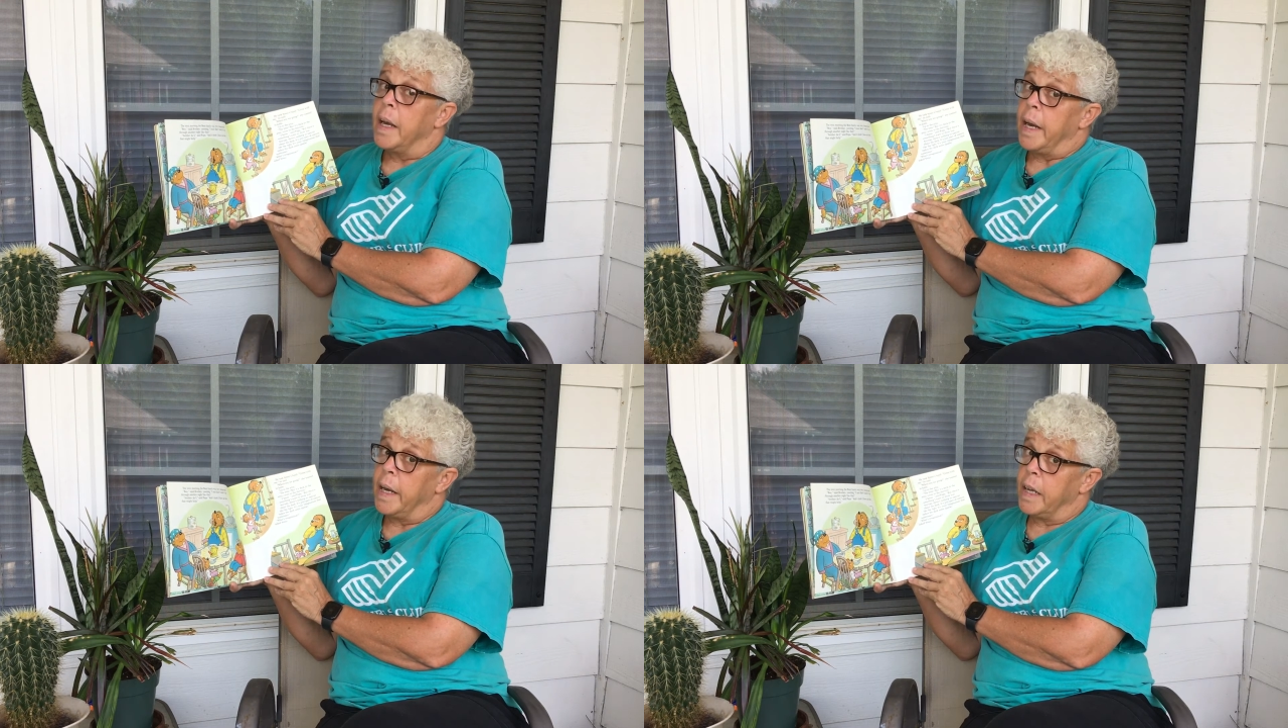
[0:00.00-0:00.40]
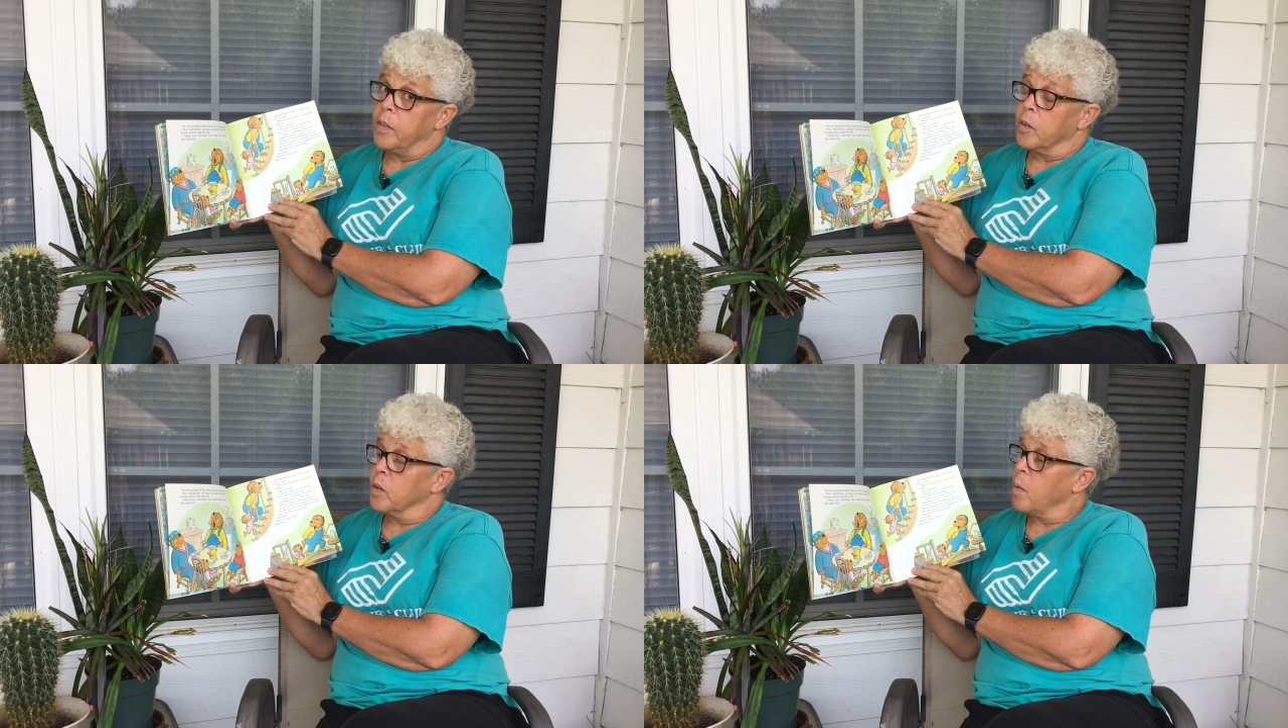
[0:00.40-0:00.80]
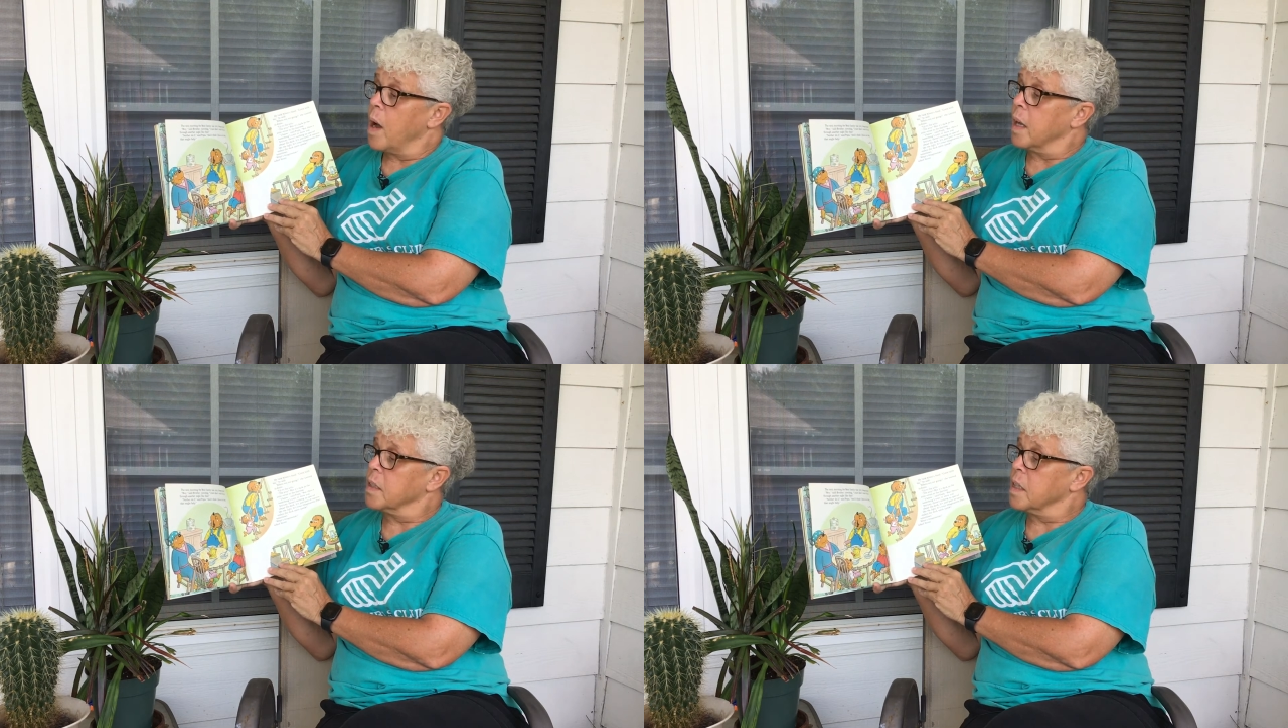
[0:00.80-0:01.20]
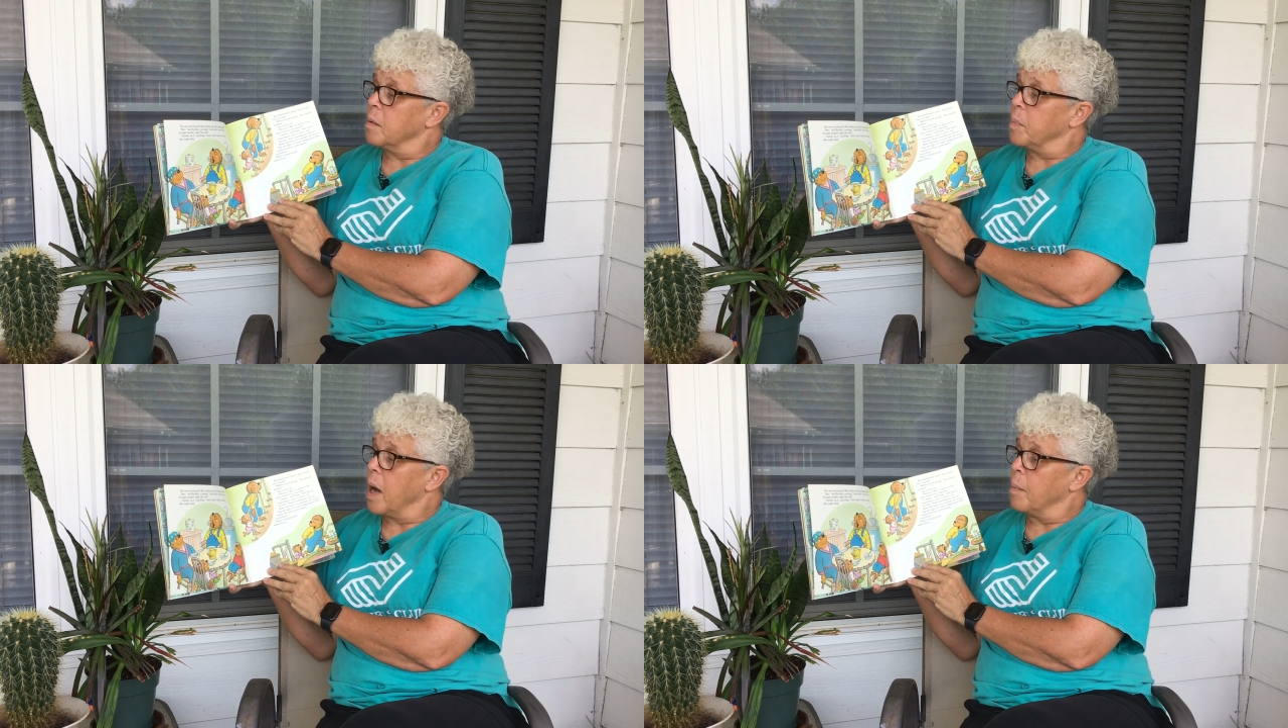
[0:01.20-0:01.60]
Neither do I,
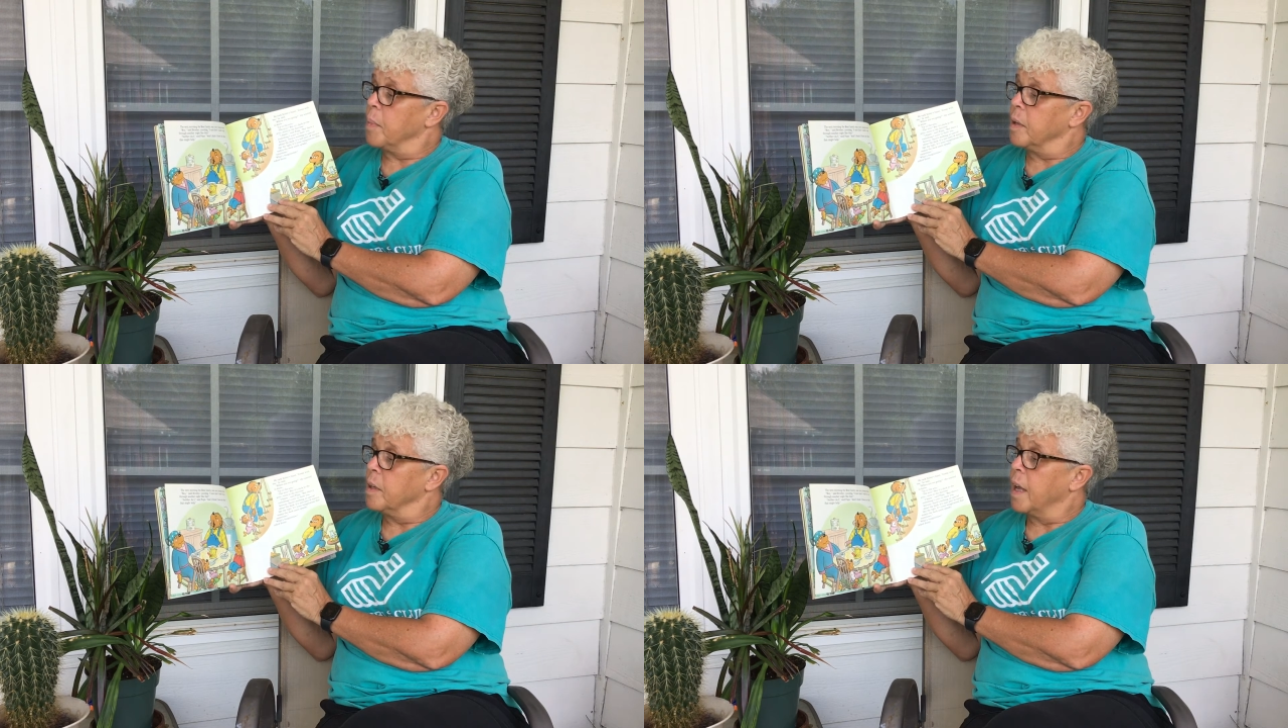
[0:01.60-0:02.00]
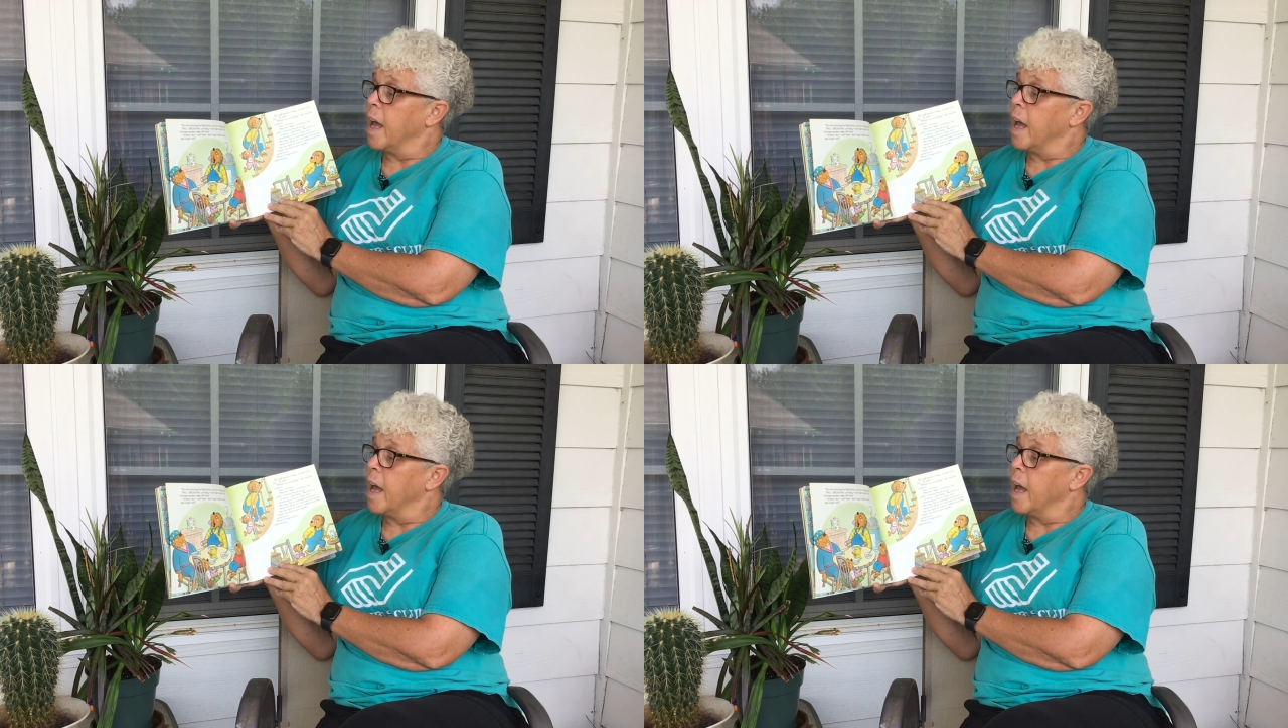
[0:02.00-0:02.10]
said Papa,